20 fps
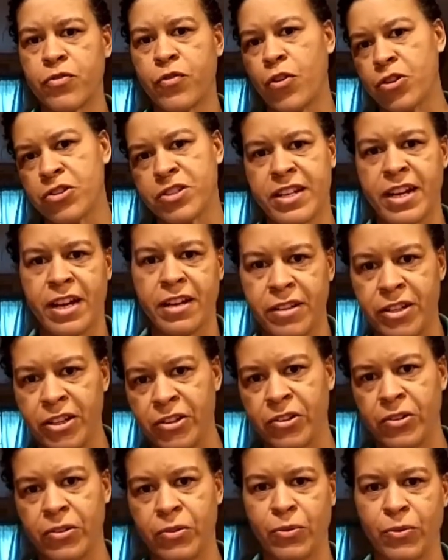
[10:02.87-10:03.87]
falls down the
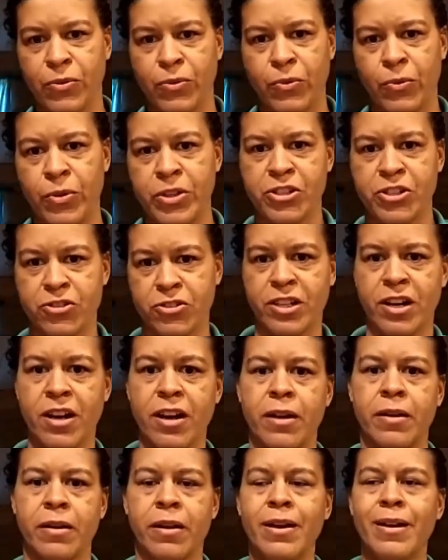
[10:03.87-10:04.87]
hill once you're
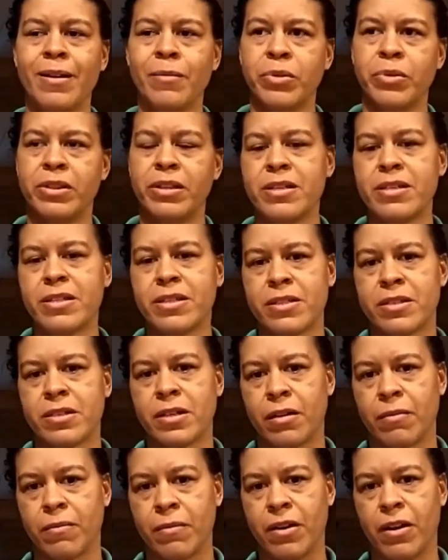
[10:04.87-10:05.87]
done. But this is
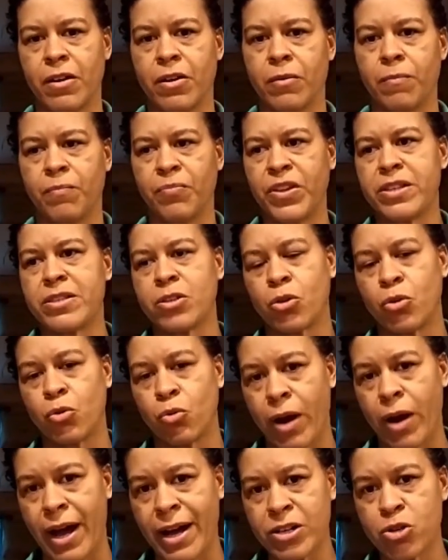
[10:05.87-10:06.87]
it's a
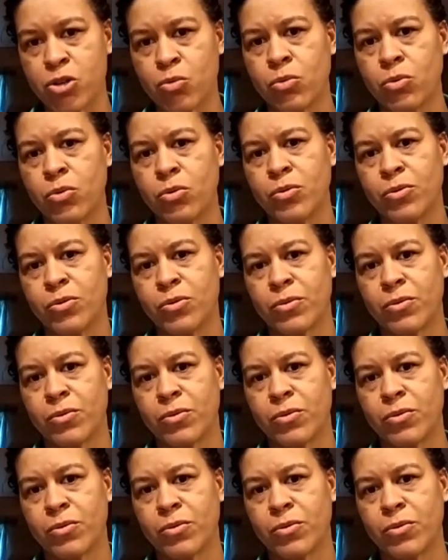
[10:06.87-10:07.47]
gradual